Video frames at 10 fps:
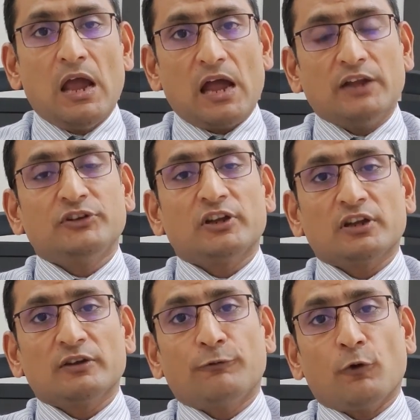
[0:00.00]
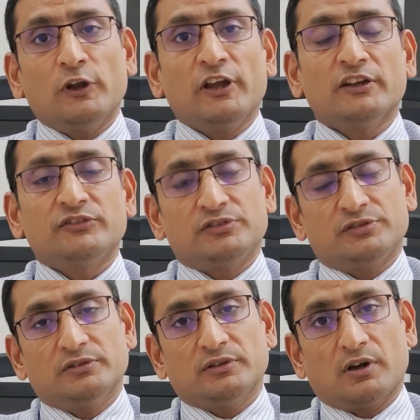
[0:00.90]
and taking folate
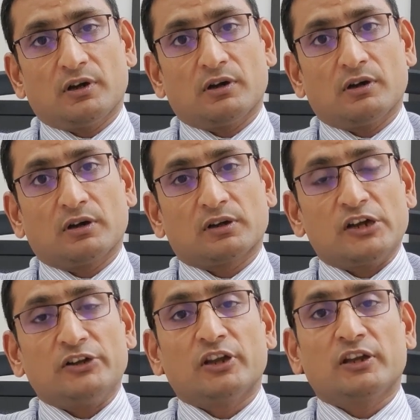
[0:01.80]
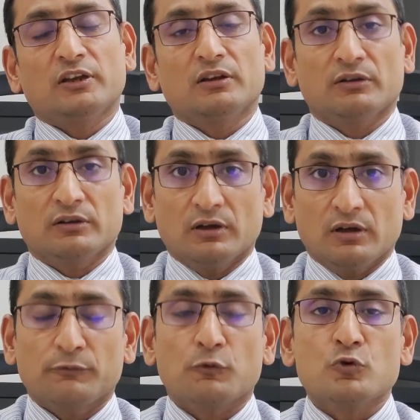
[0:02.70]
containing
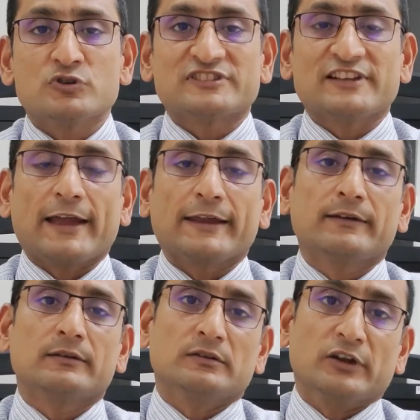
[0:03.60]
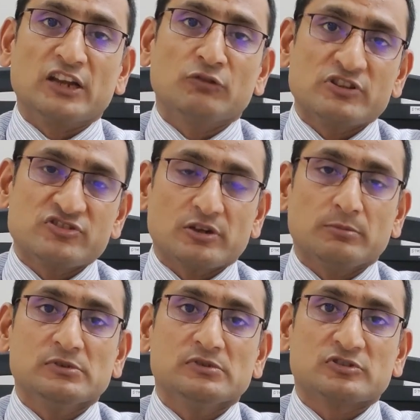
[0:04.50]
foods like green
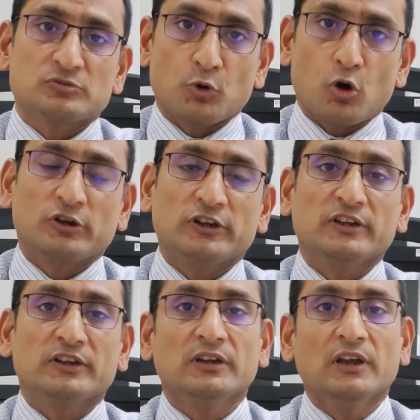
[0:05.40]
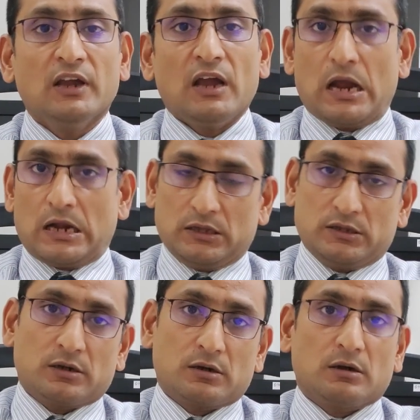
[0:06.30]
vegetables, broccoli and
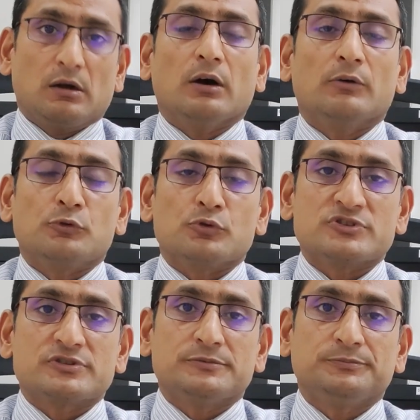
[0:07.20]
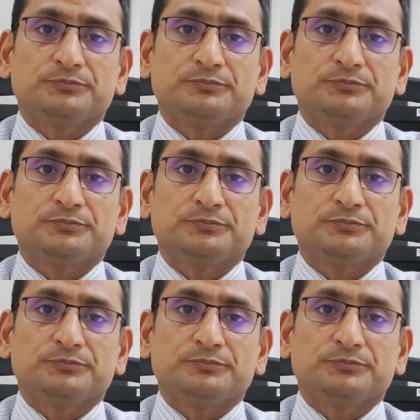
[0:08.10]
other foods.